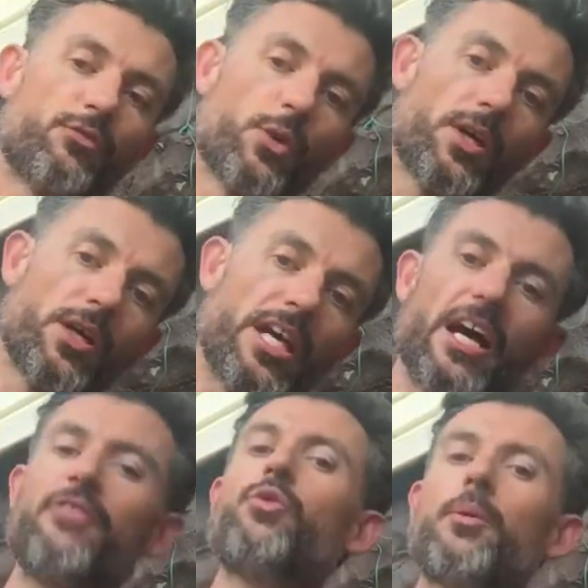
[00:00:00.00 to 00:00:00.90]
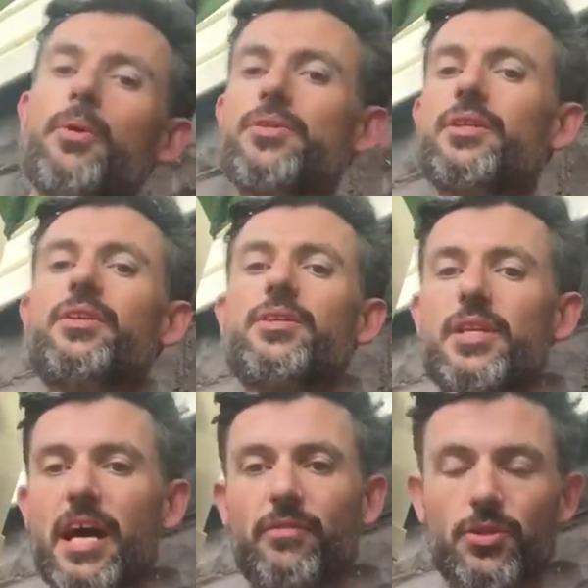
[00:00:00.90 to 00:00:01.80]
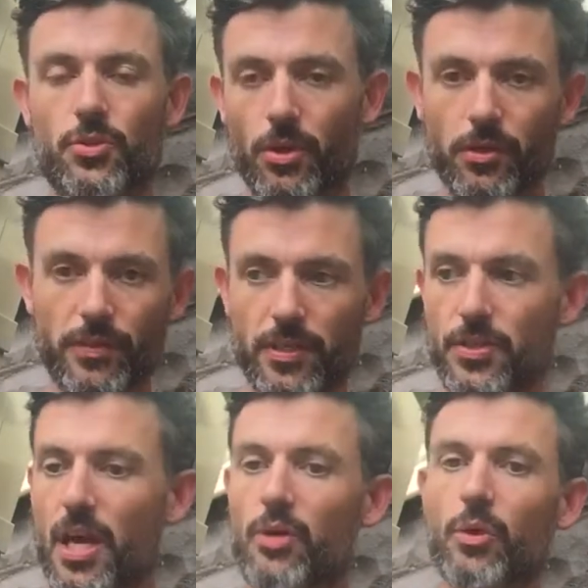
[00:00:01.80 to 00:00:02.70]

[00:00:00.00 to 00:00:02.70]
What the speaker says: we're a person that doesn't have control of this,